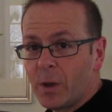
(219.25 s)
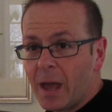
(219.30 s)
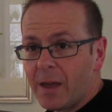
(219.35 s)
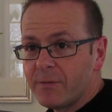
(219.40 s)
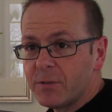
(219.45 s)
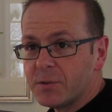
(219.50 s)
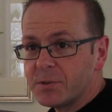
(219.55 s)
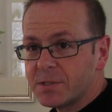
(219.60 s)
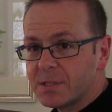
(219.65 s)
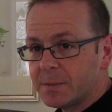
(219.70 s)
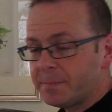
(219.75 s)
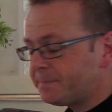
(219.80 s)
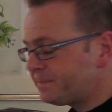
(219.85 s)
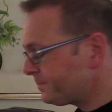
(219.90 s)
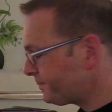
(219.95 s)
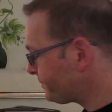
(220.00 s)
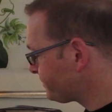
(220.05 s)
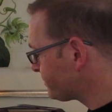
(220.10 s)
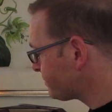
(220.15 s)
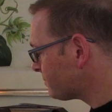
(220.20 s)
have used them,
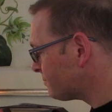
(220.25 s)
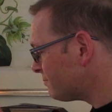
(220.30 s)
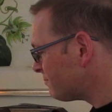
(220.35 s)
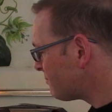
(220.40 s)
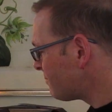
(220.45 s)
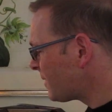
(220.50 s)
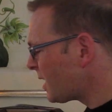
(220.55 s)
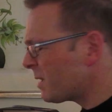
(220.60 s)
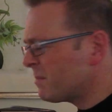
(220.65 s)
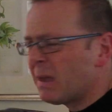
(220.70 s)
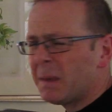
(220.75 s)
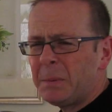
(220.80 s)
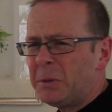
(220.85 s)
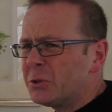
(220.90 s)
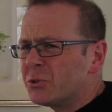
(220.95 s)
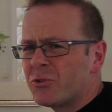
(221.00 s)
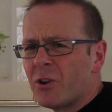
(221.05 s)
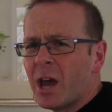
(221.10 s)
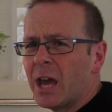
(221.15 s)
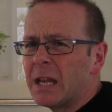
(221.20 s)
maybe you
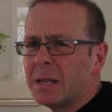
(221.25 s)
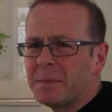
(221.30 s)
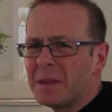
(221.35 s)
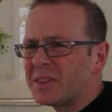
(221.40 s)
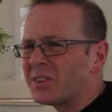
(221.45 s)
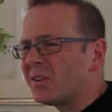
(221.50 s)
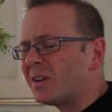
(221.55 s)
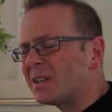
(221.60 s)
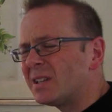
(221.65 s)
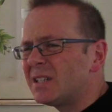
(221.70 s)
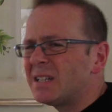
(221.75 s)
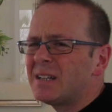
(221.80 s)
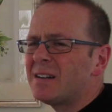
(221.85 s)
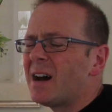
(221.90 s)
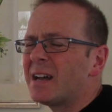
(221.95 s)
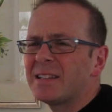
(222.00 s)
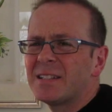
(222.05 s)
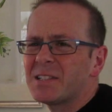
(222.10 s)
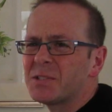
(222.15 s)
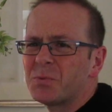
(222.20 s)
tried them and thought, oh,
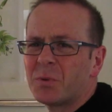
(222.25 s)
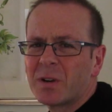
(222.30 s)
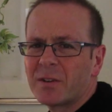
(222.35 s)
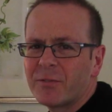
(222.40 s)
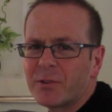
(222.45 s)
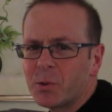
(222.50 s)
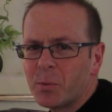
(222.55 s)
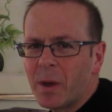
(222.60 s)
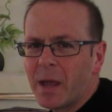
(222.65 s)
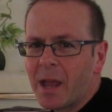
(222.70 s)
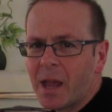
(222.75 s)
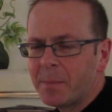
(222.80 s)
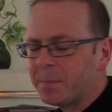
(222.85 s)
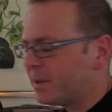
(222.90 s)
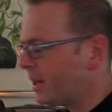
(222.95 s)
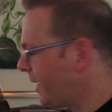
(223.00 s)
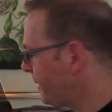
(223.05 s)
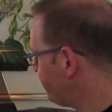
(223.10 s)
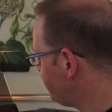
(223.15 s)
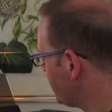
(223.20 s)
it doesn't work for the way I play.